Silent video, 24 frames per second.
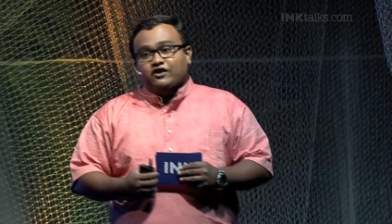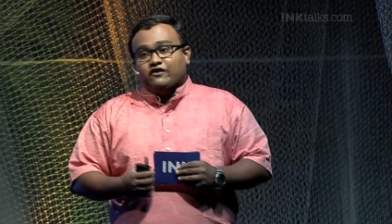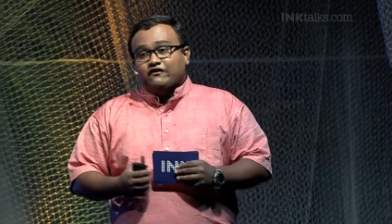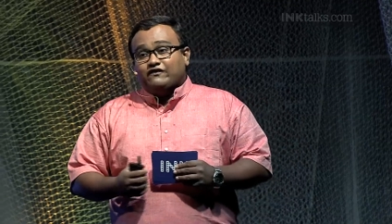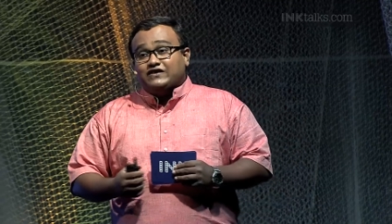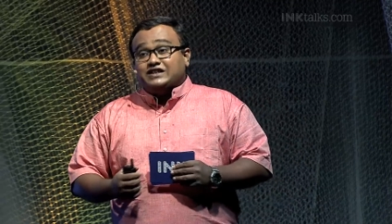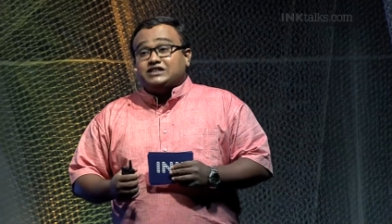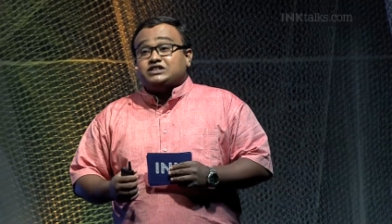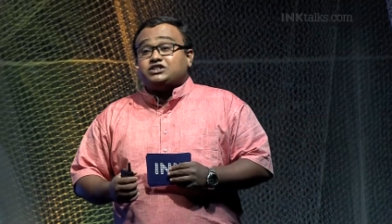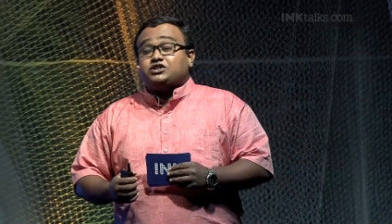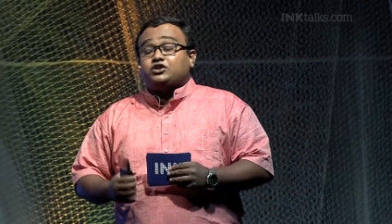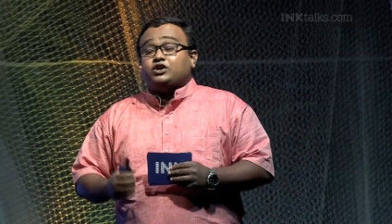
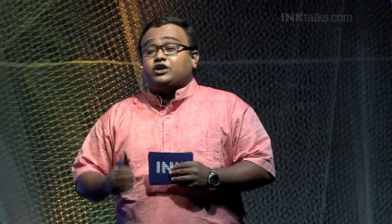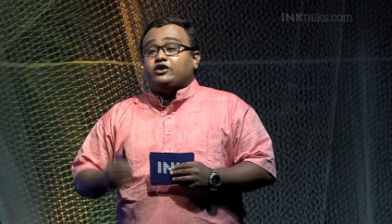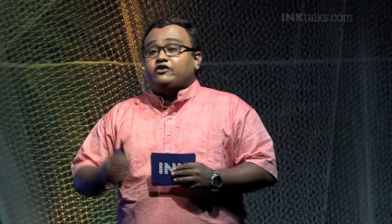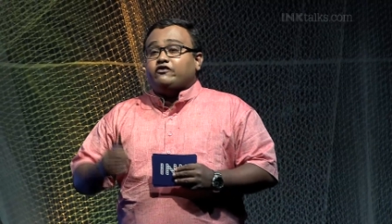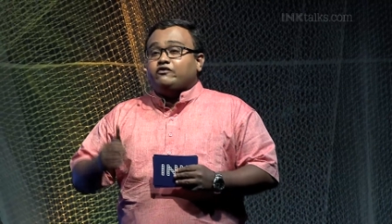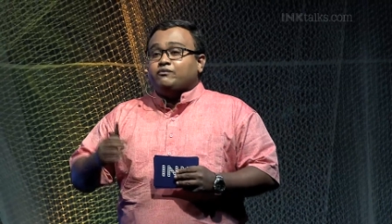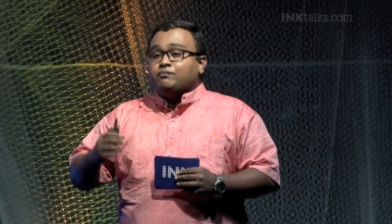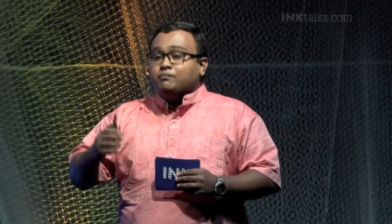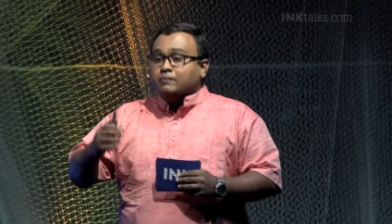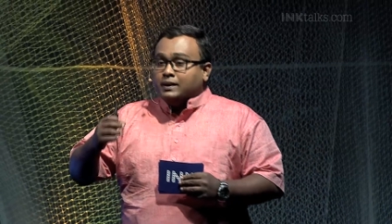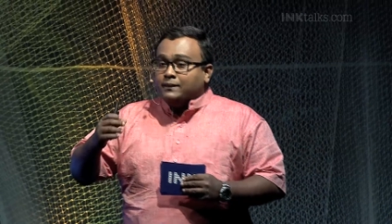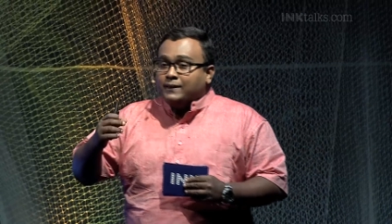which
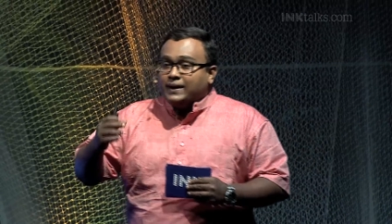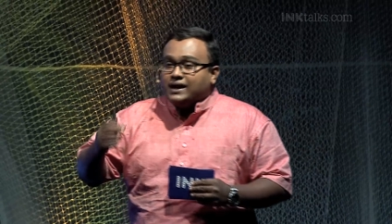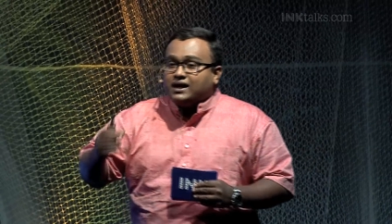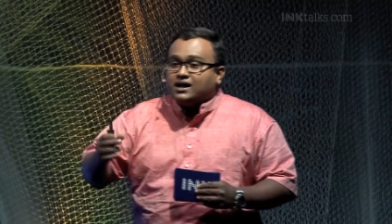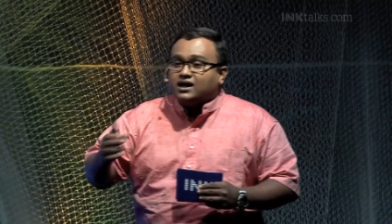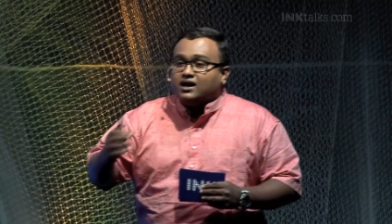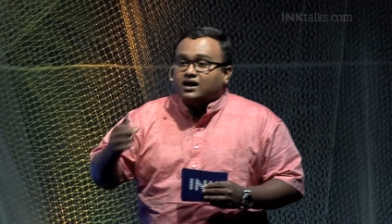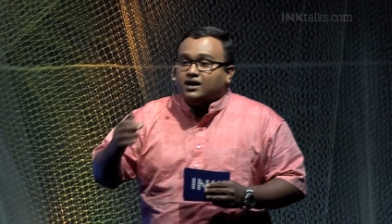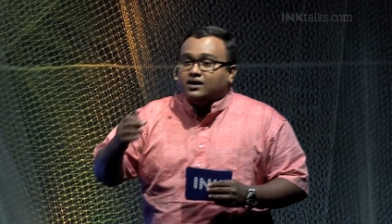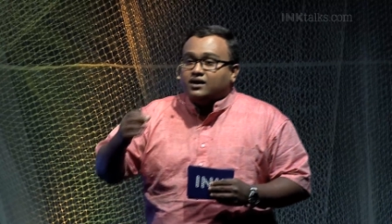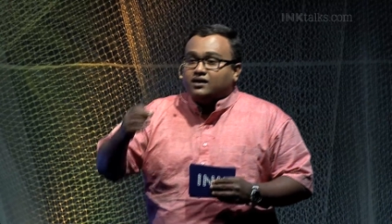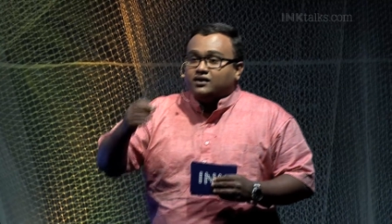could mimic
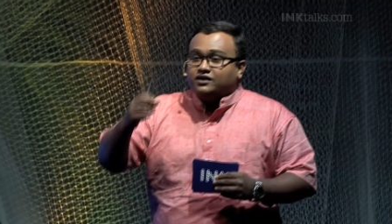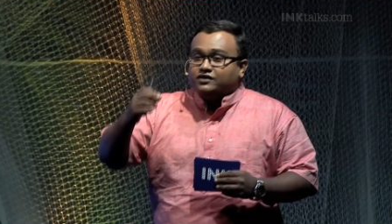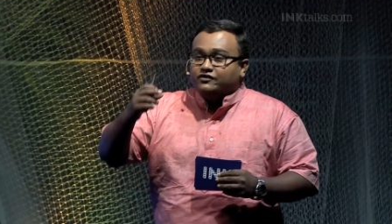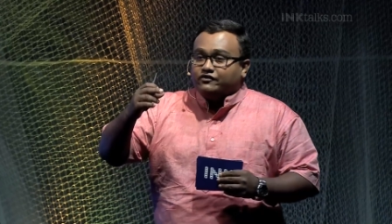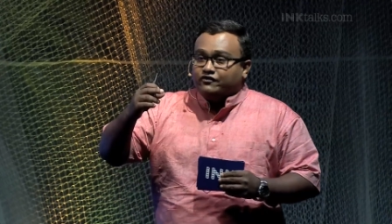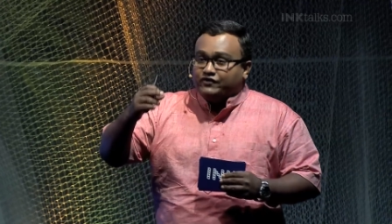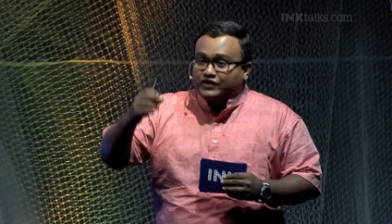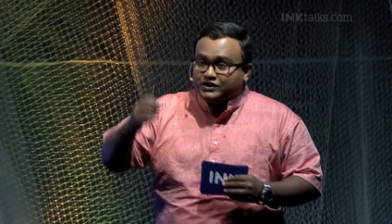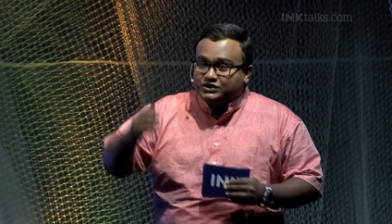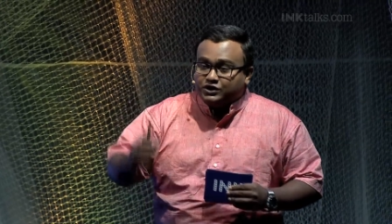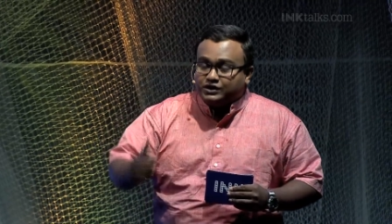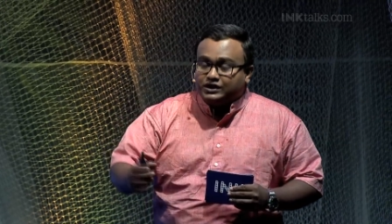a
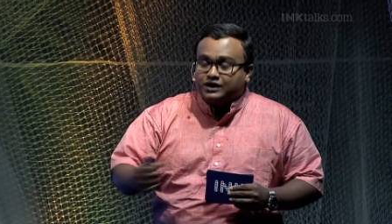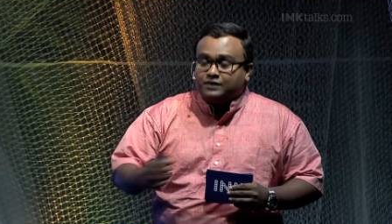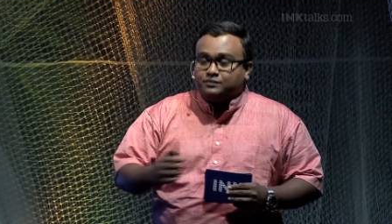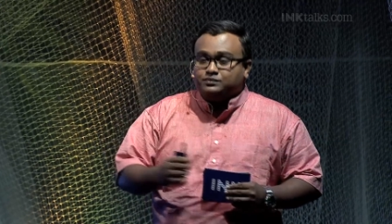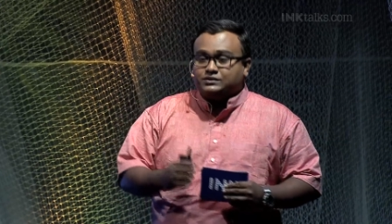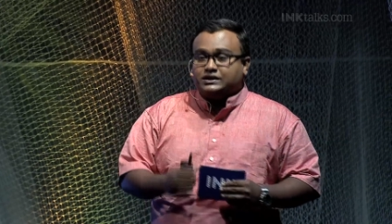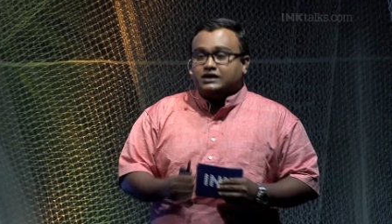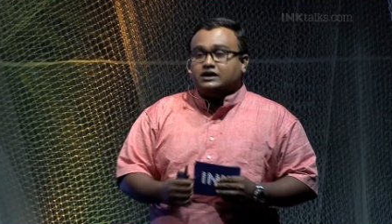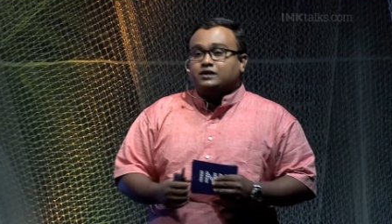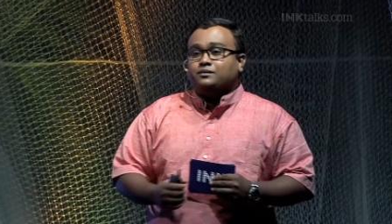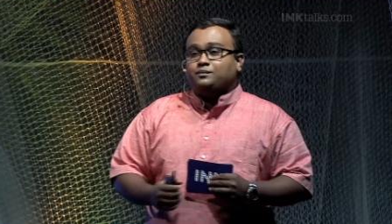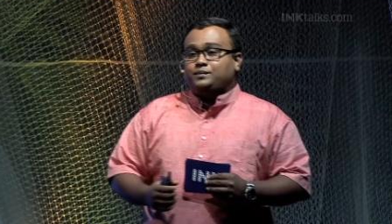
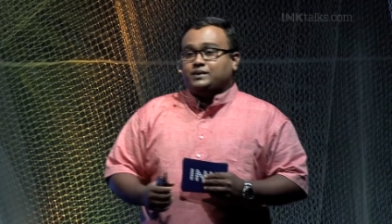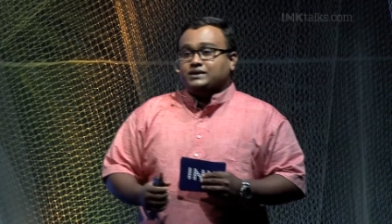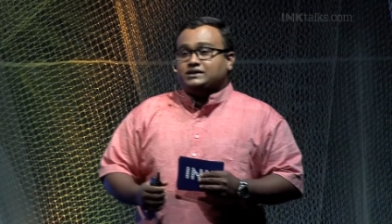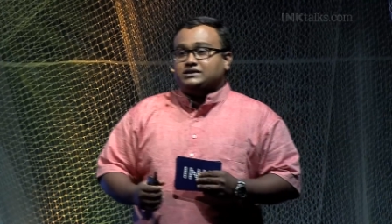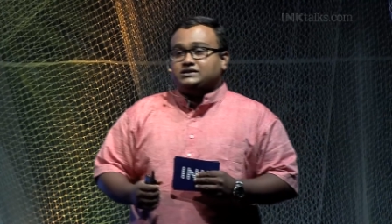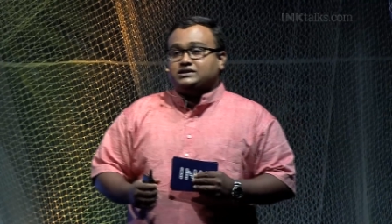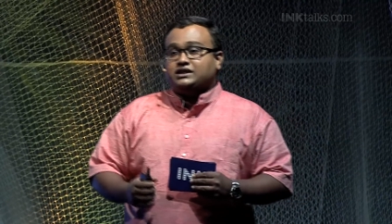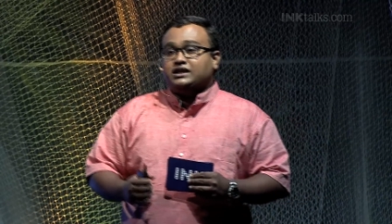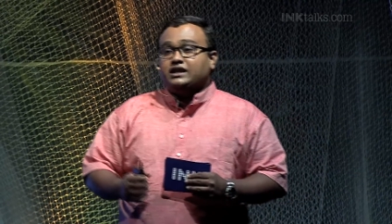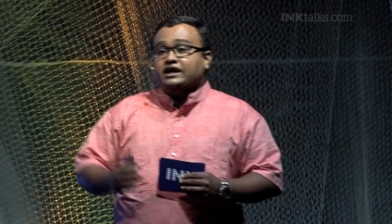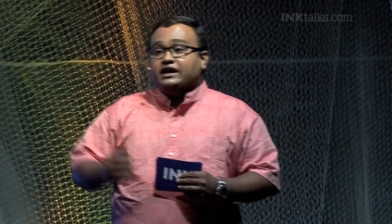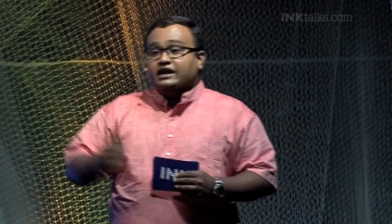
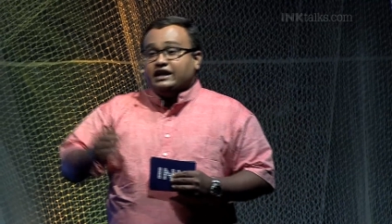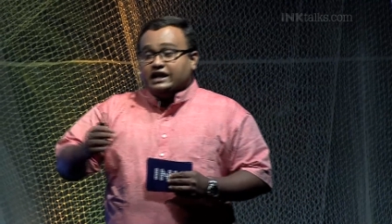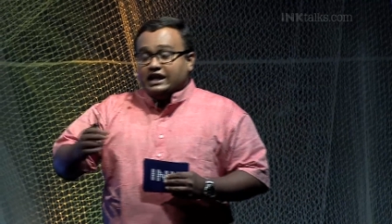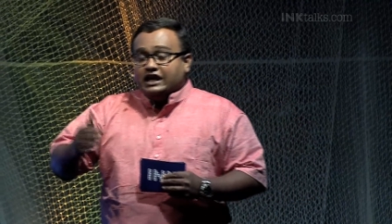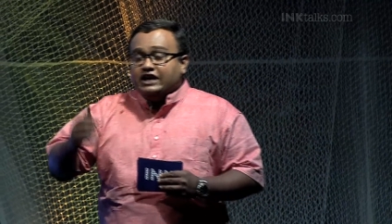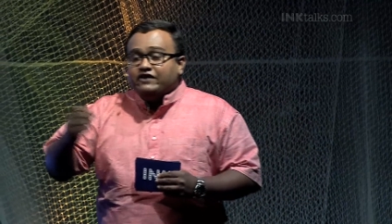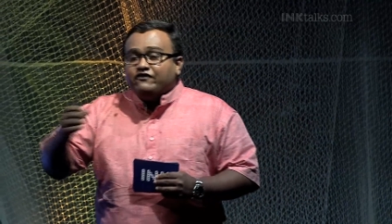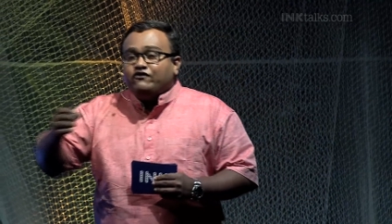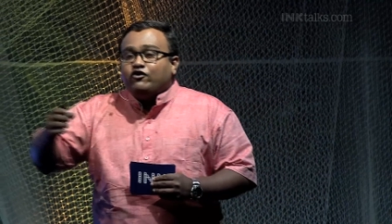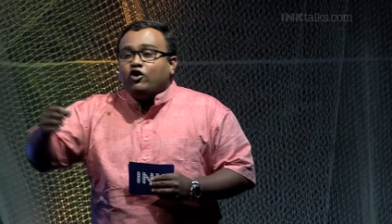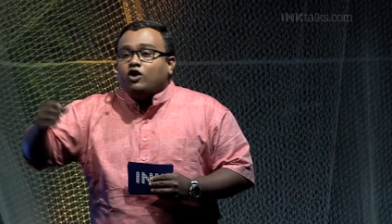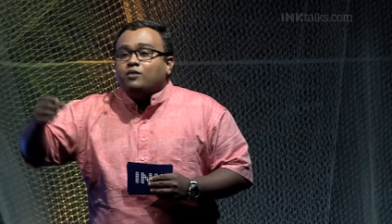physiotherapist
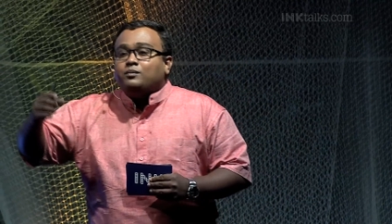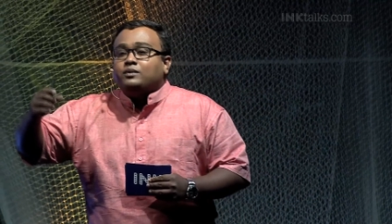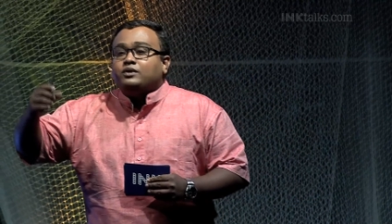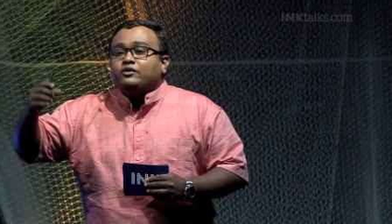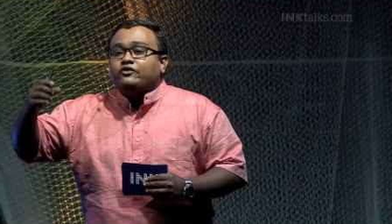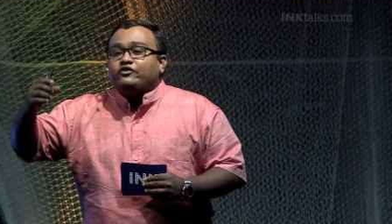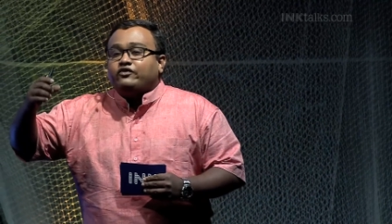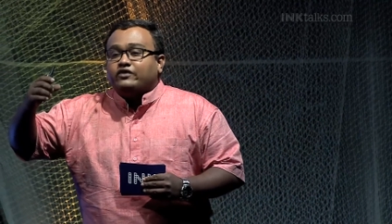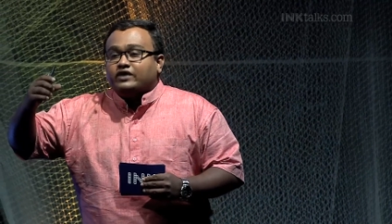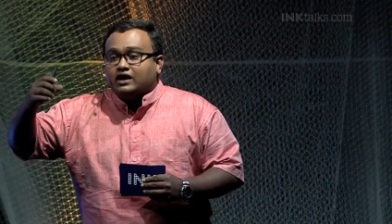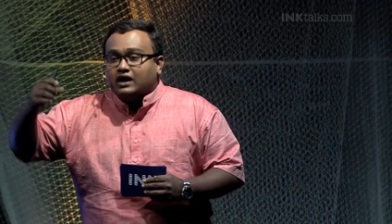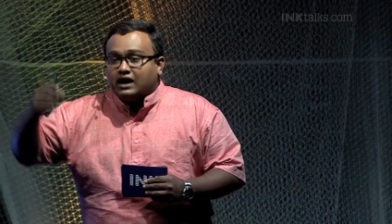in form
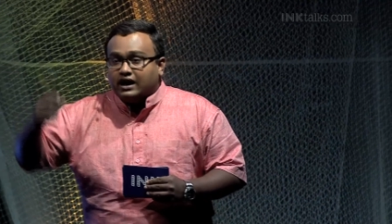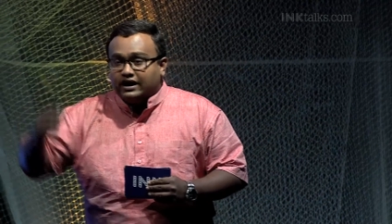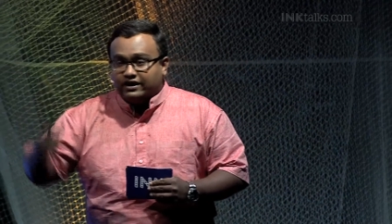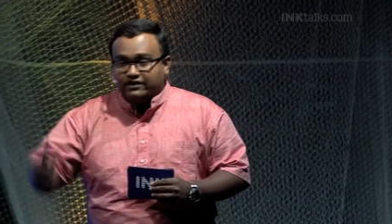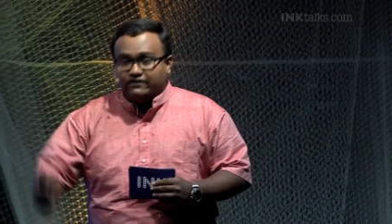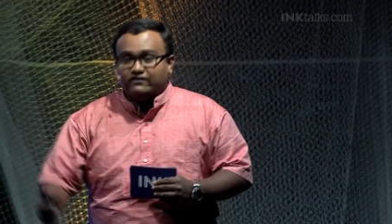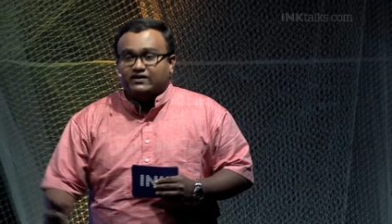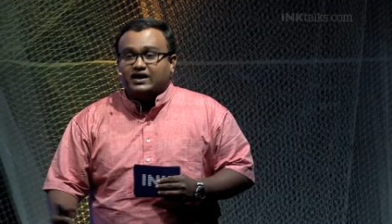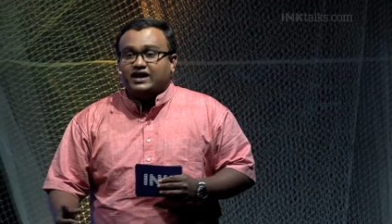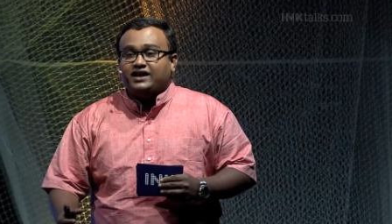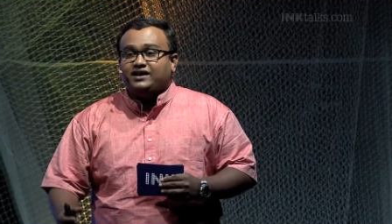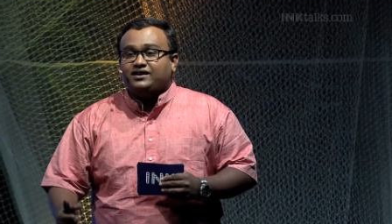of a
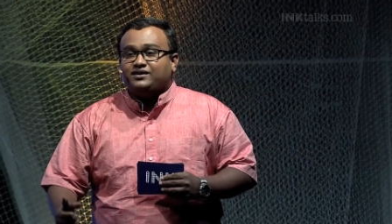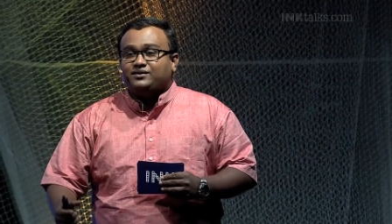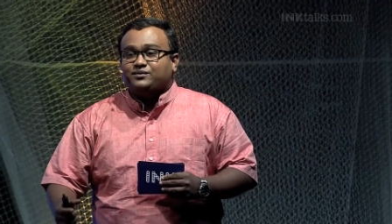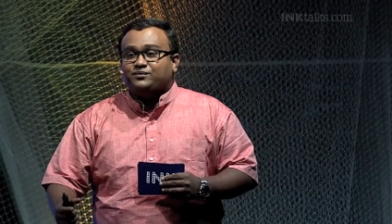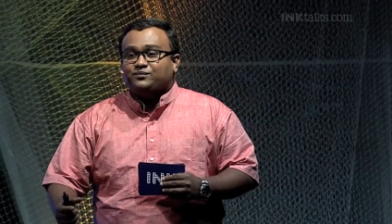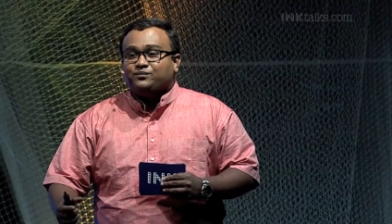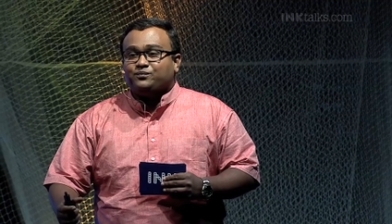hardware,